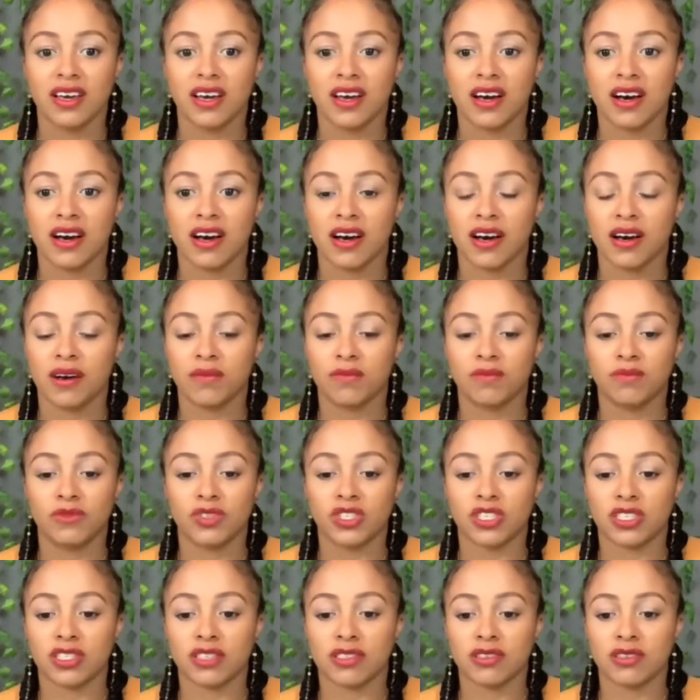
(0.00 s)
uh,
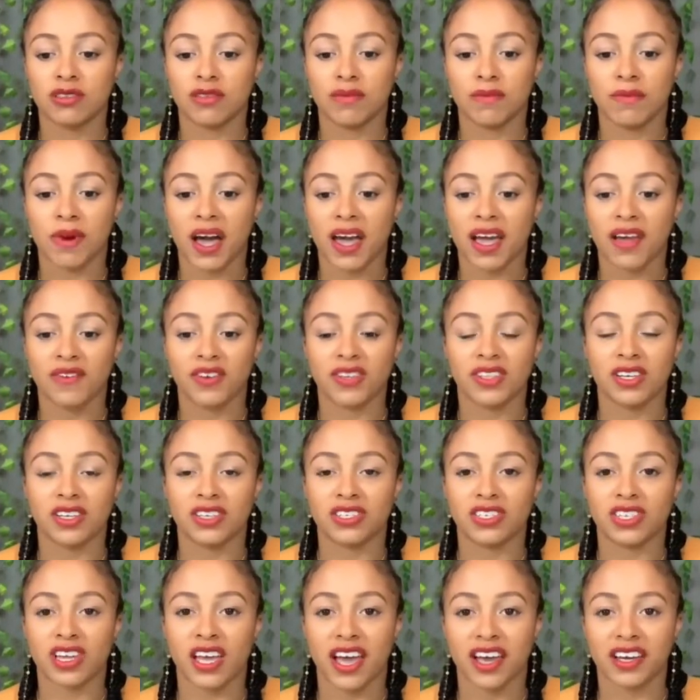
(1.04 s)
just by everything
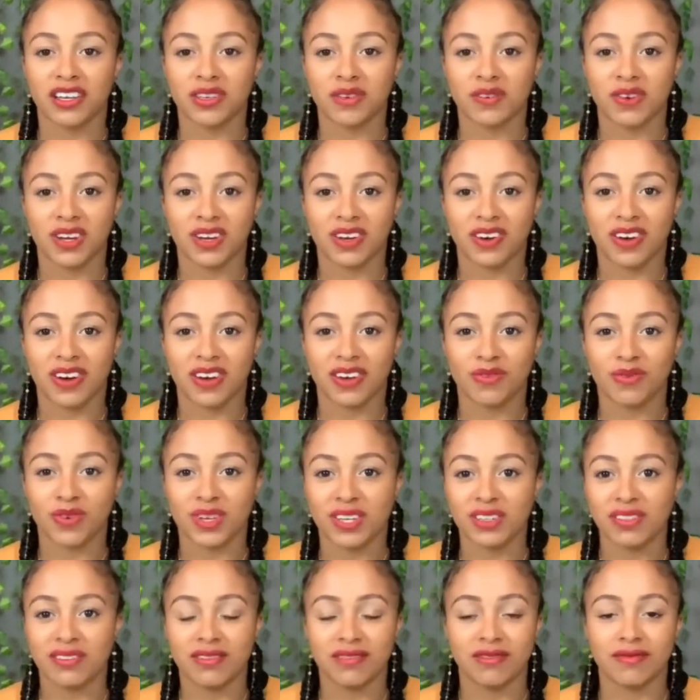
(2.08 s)
she had going on.
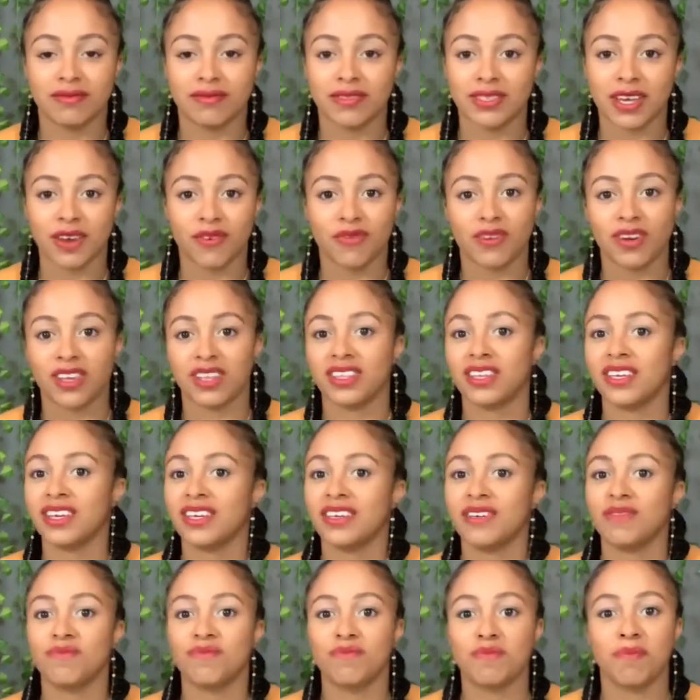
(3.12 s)
We
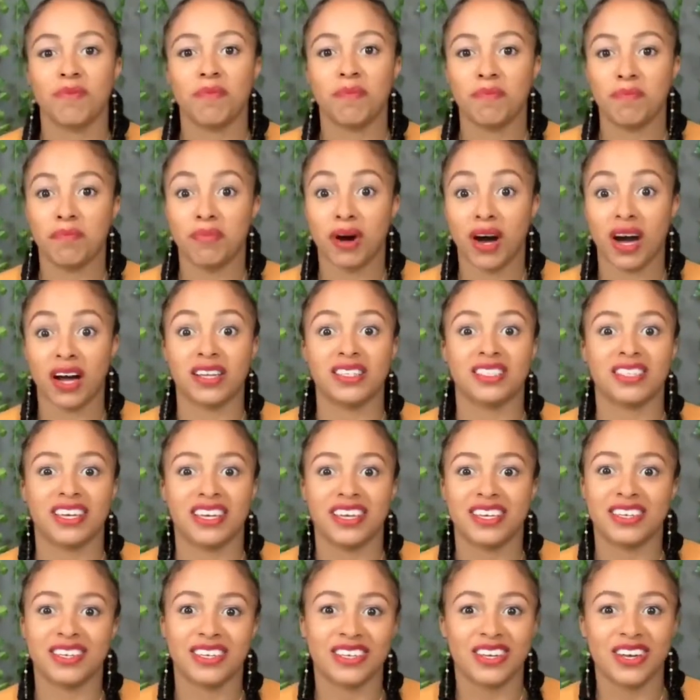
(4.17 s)
definitely
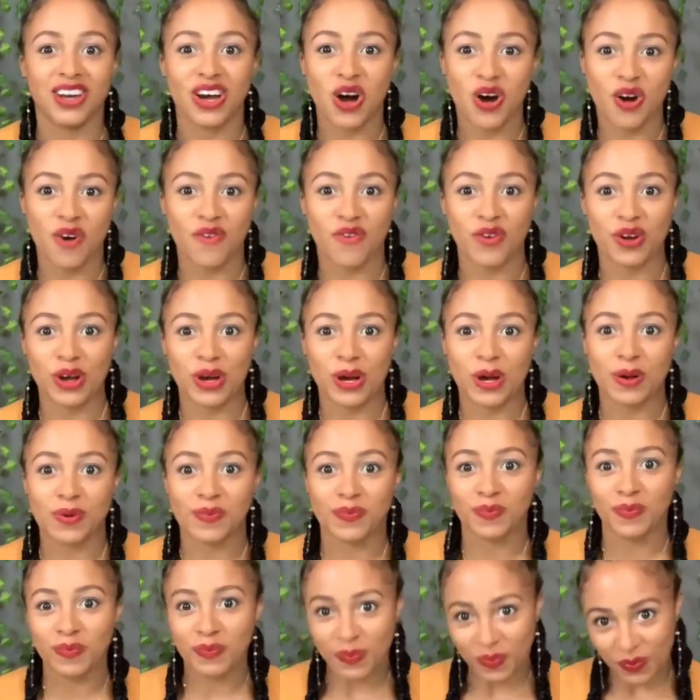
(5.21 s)
bonded over
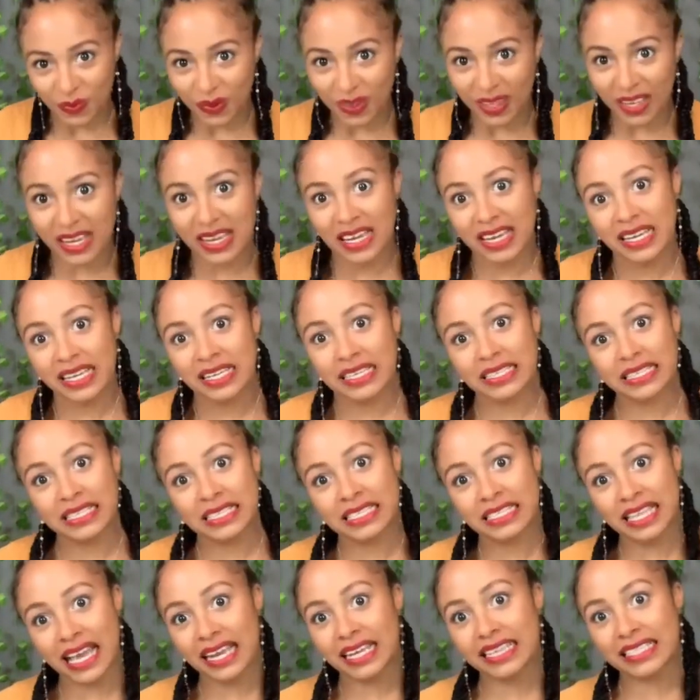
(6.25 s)

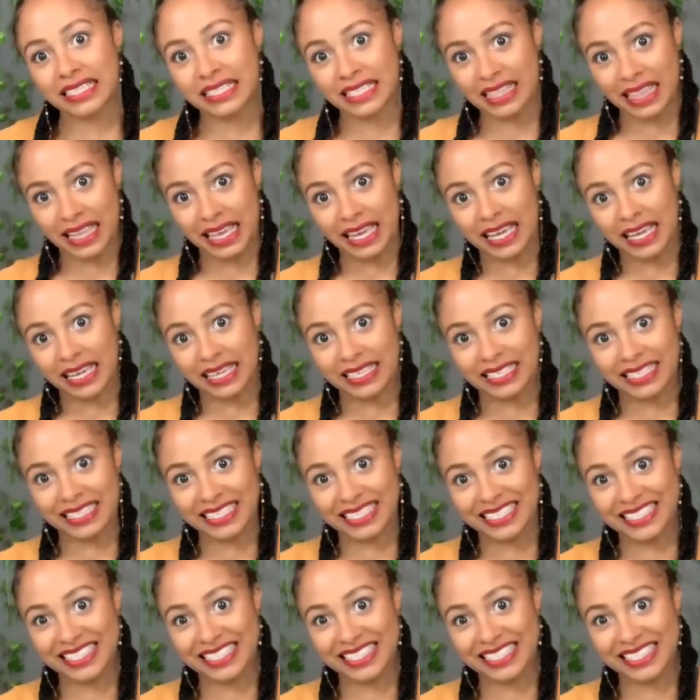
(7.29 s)
sex things.